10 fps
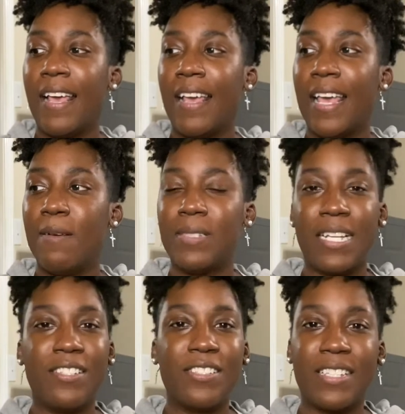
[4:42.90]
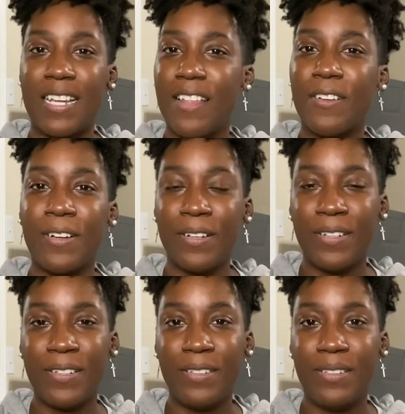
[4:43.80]
him say, this is another
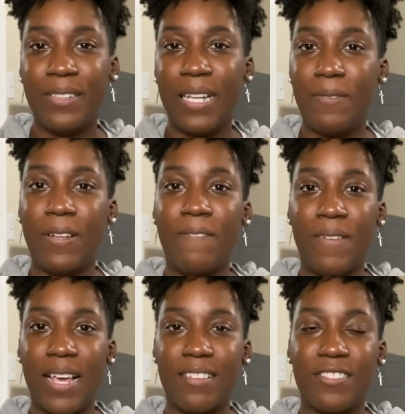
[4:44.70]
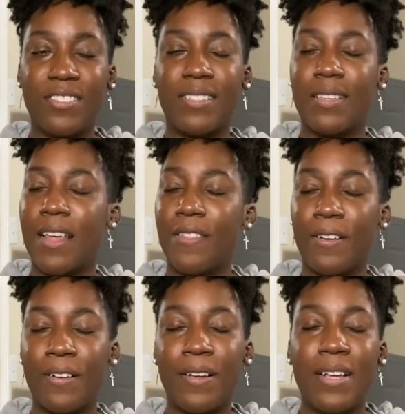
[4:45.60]
level of faith. This is
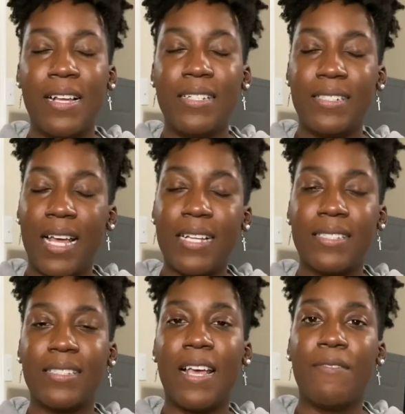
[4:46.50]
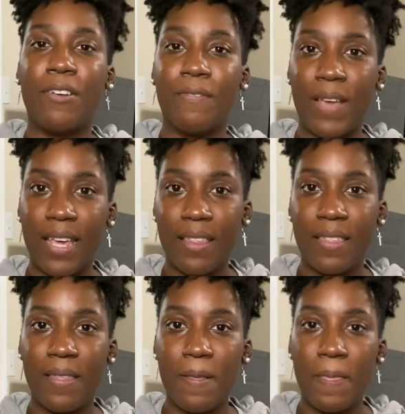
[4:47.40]
another test of your faith.
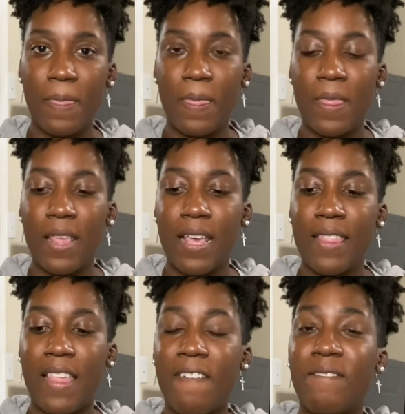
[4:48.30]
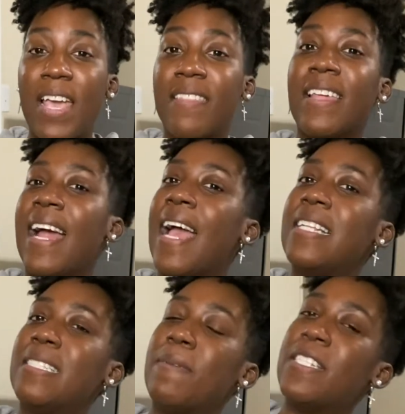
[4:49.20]
that faith that I
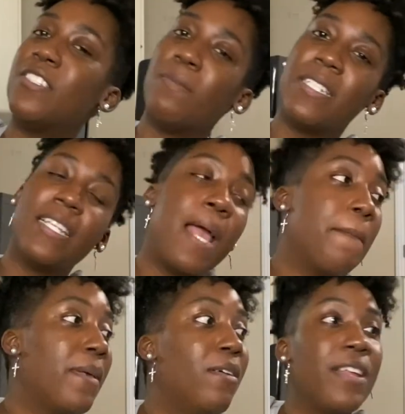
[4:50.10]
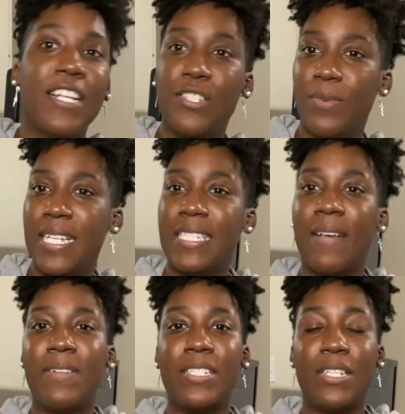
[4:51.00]
had spent so much time building in
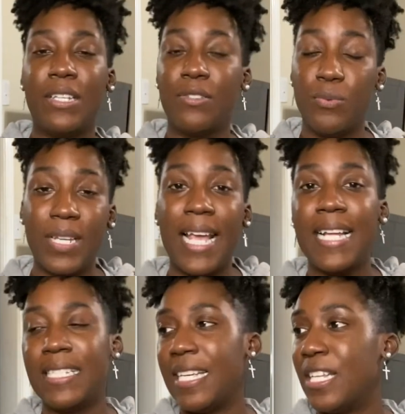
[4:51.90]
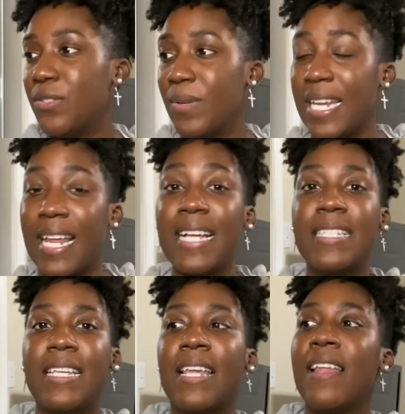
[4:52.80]
2017, 2018,
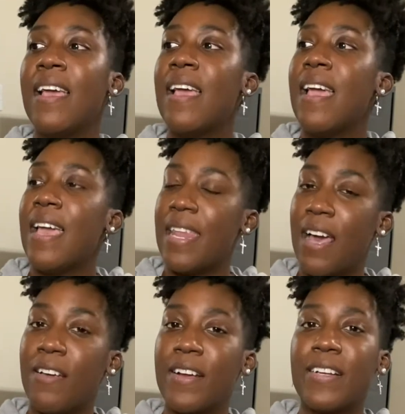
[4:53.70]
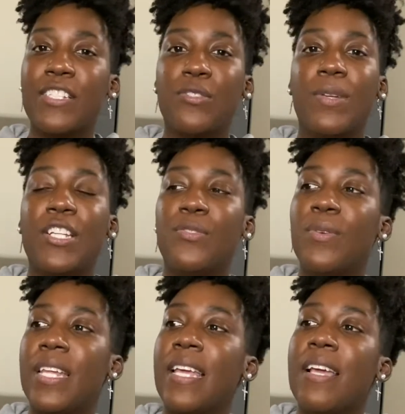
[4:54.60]
2019, now here it is
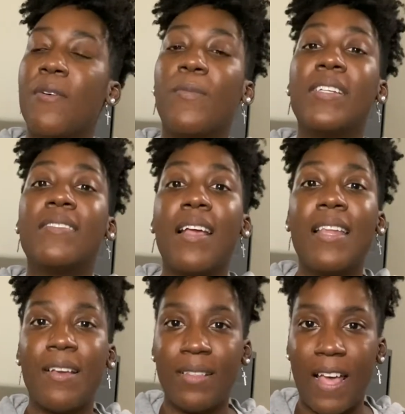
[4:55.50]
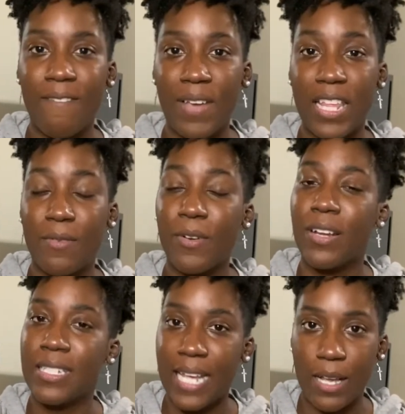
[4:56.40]
2020, we're standing on that faith and we're
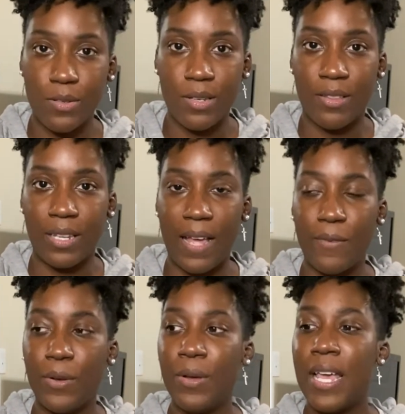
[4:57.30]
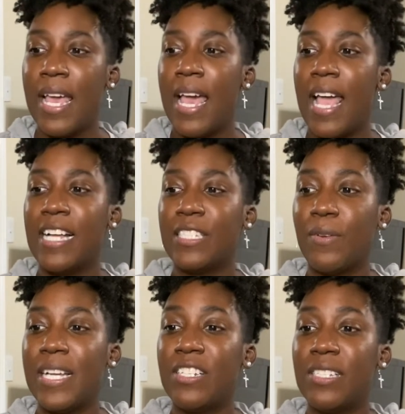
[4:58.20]
going to take it to another level. And
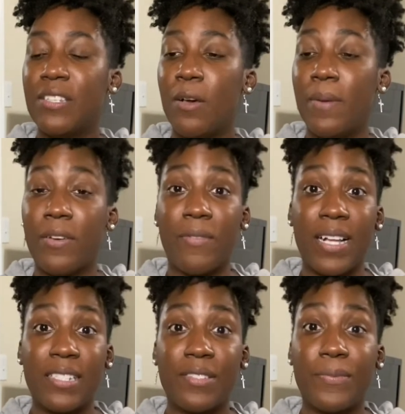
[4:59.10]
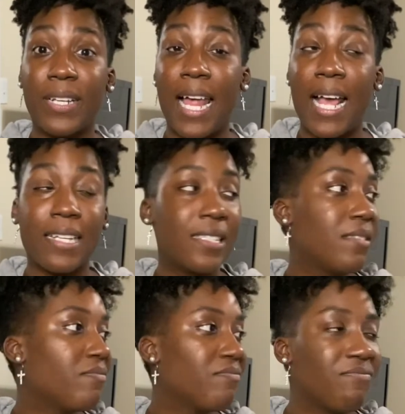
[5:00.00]
so he just told me to rest, relax.
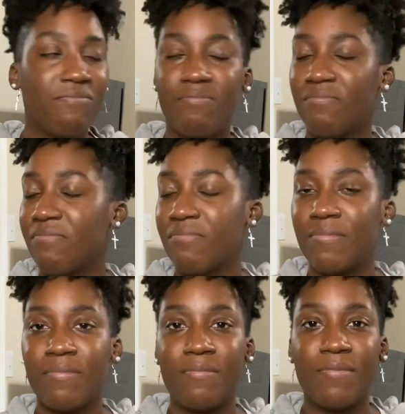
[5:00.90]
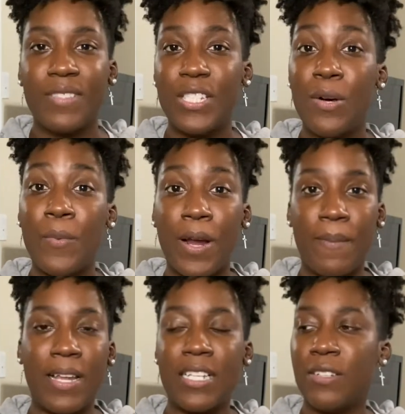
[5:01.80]
Don't worry
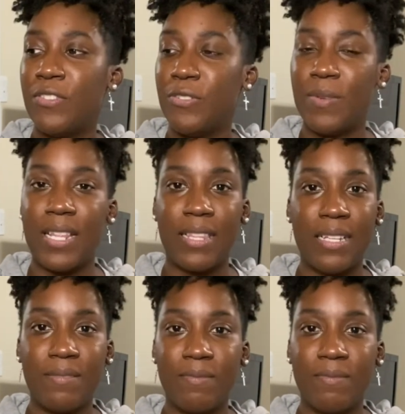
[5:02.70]
about it. Don't do nothing.